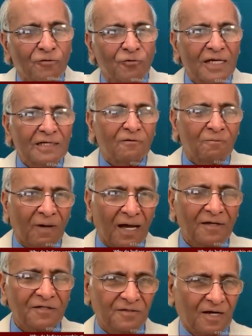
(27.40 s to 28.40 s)
To get our
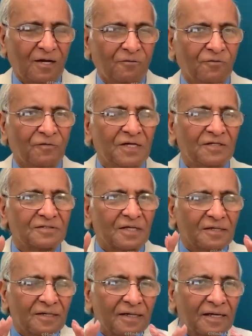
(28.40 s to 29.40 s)
minds around very
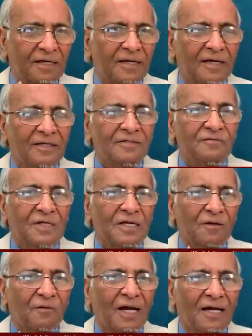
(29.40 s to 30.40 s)
subtle ideas, we
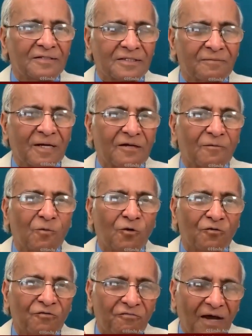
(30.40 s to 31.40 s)
require some kind of
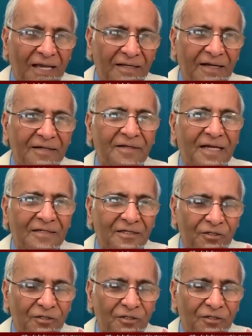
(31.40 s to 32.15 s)
more finite,